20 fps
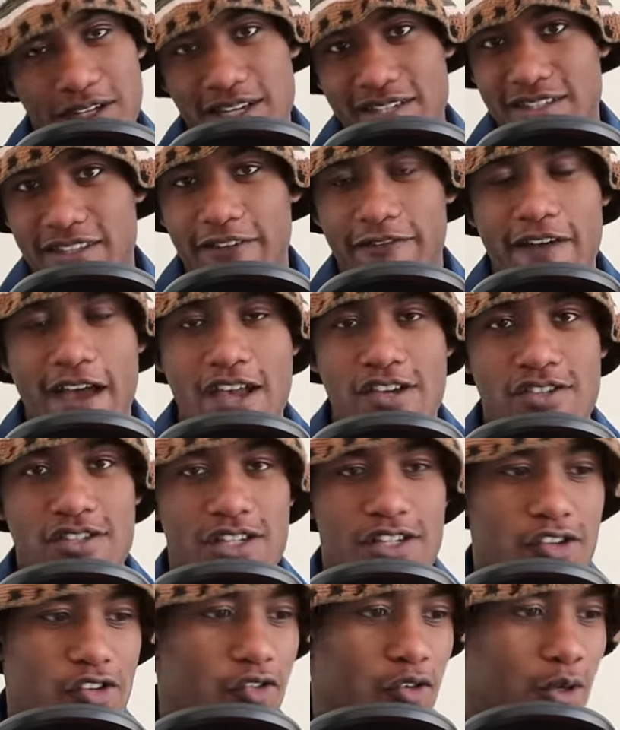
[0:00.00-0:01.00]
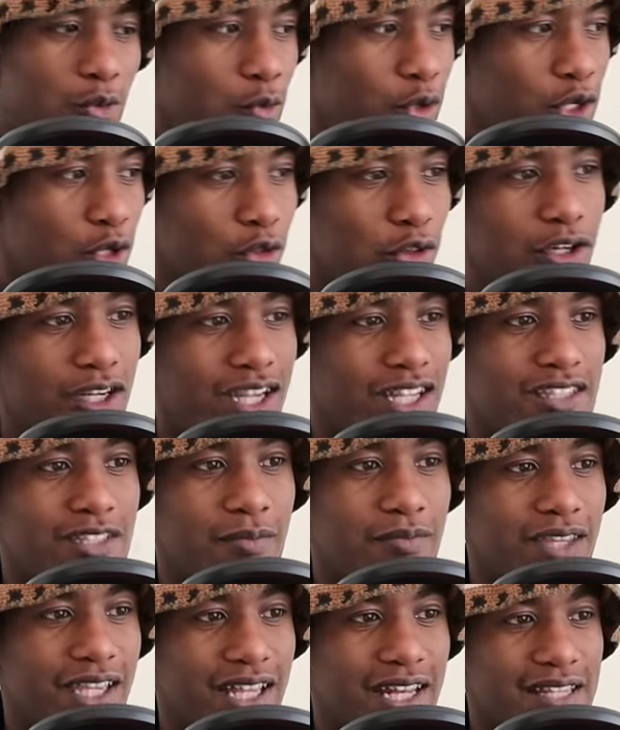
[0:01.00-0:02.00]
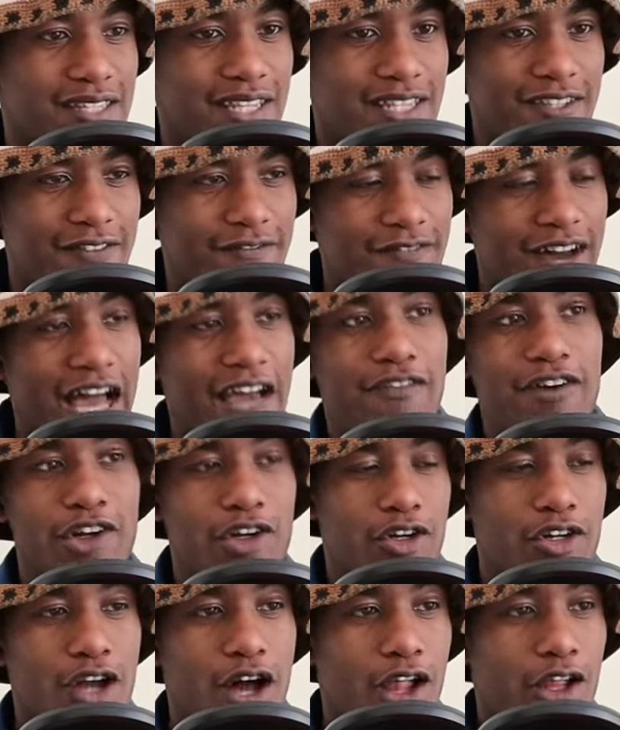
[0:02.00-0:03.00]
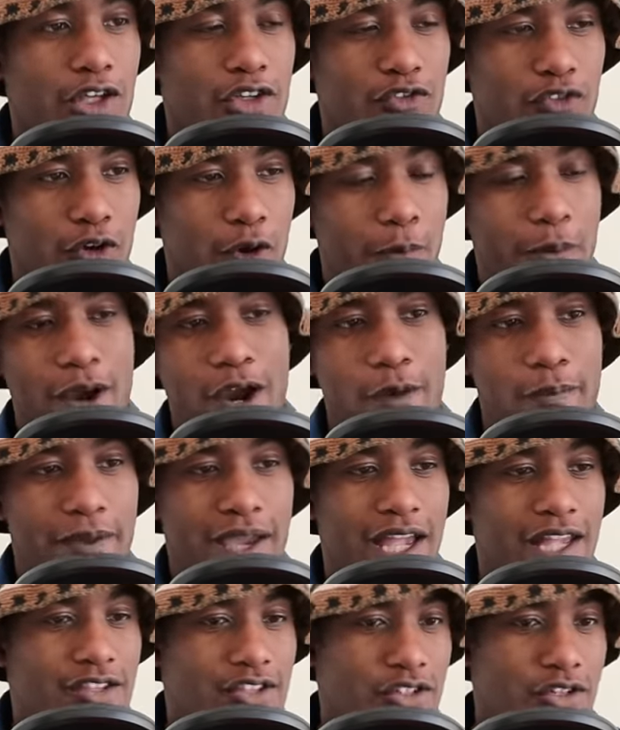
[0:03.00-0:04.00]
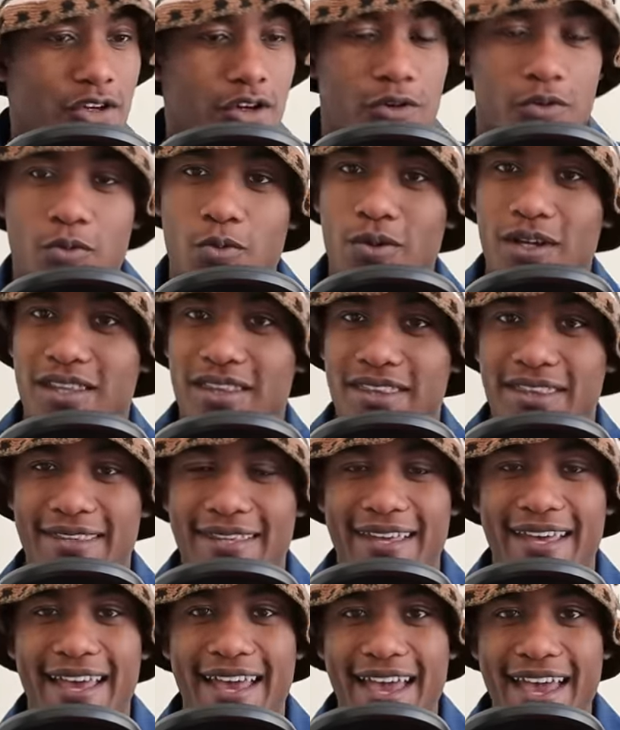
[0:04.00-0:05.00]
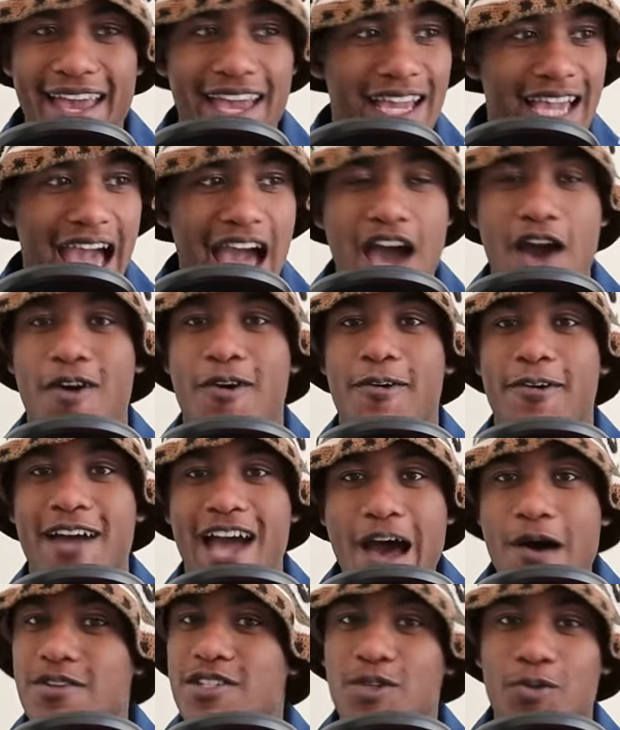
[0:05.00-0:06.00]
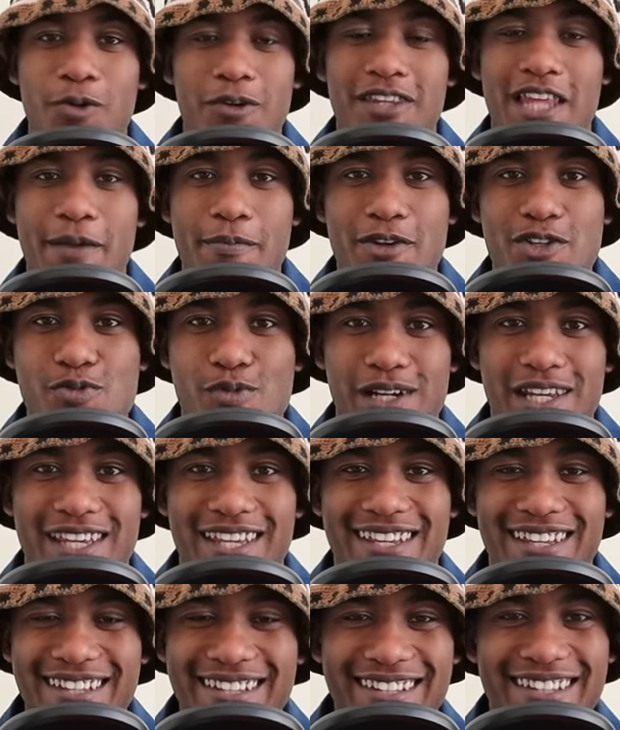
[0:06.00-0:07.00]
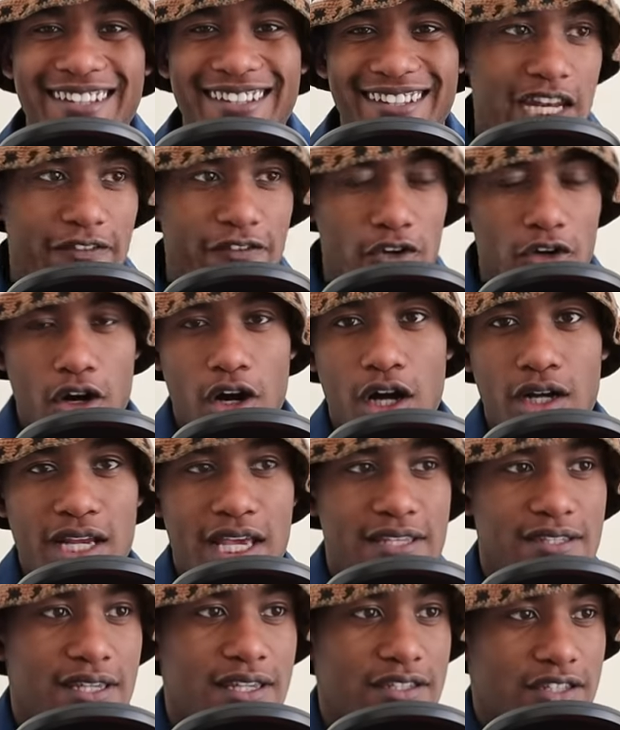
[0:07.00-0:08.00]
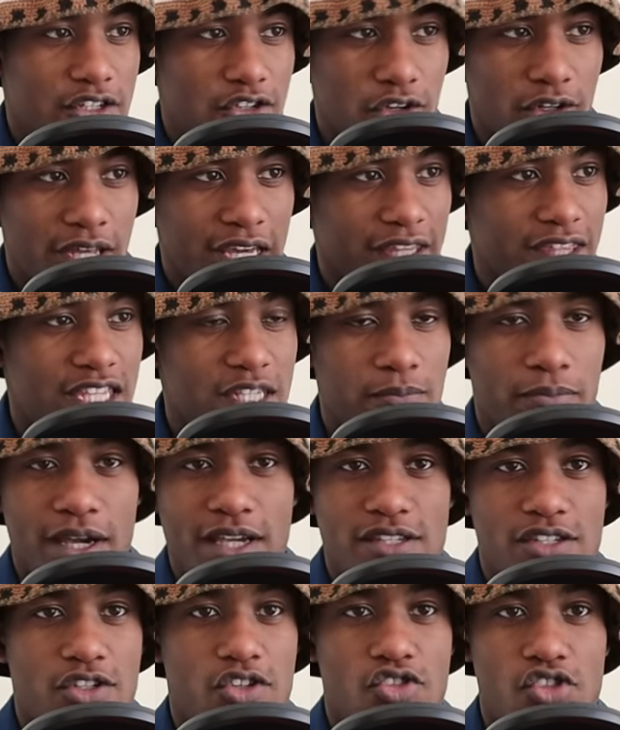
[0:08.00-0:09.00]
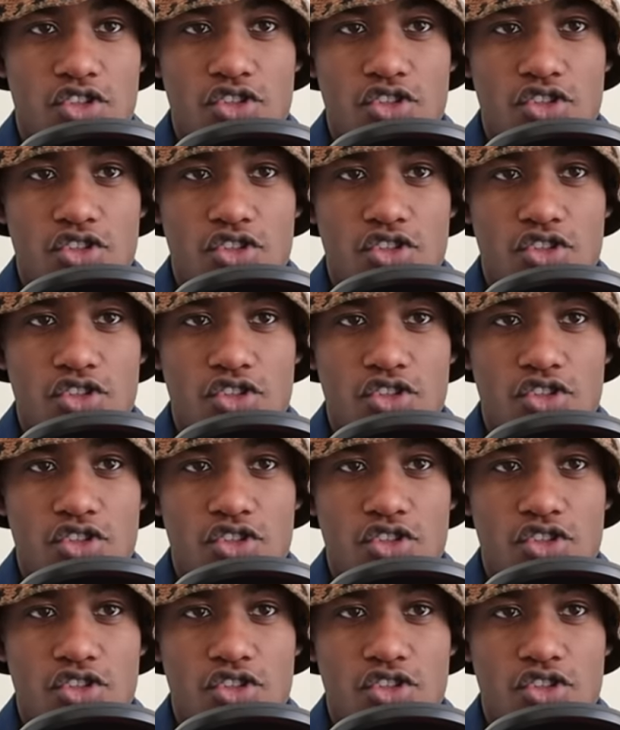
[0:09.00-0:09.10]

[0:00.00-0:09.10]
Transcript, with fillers: does in the fashion industry. When you look at something and it says $500 for a pair of pants, you go, what the heck? How is it worth that much money? And if you're on Essence and you're like, these prices are